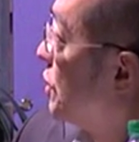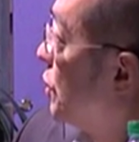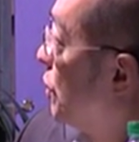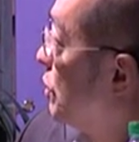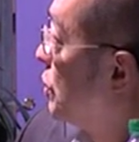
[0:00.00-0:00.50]
So
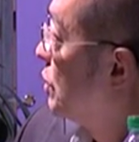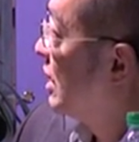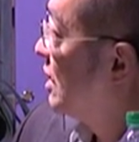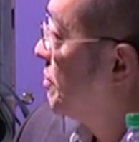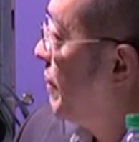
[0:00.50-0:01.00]

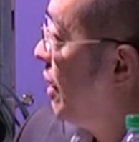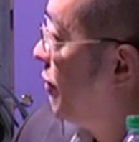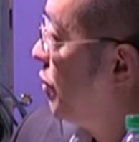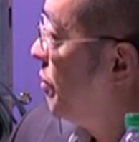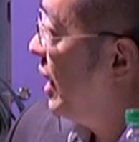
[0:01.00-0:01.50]
just
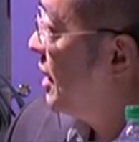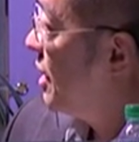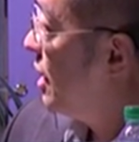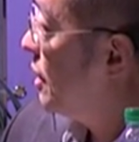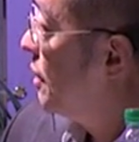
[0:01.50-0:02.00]
a few
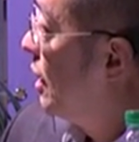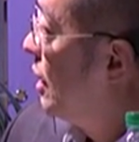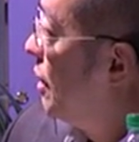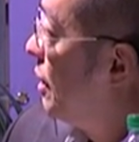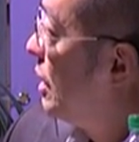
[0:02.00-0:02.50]
minutes here.
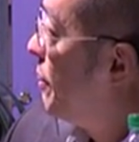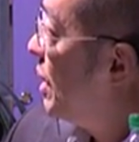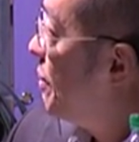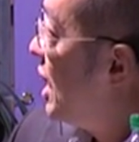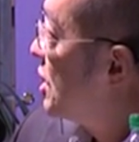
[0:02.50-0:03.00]
The
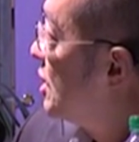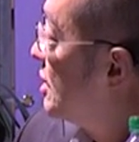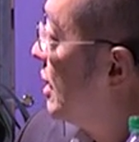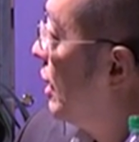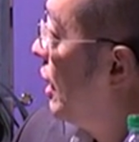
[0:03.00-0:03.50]
median age
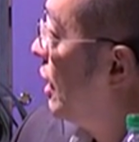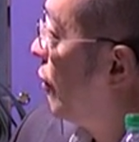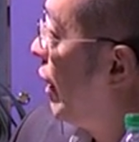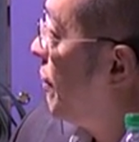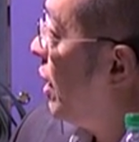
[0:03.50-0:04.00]
is the
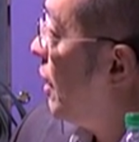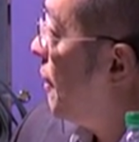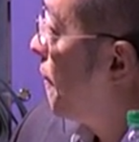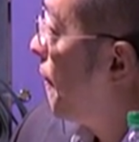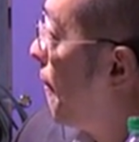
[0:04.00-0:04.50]
gray
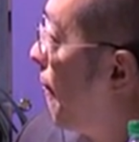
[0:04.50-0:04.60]
bar,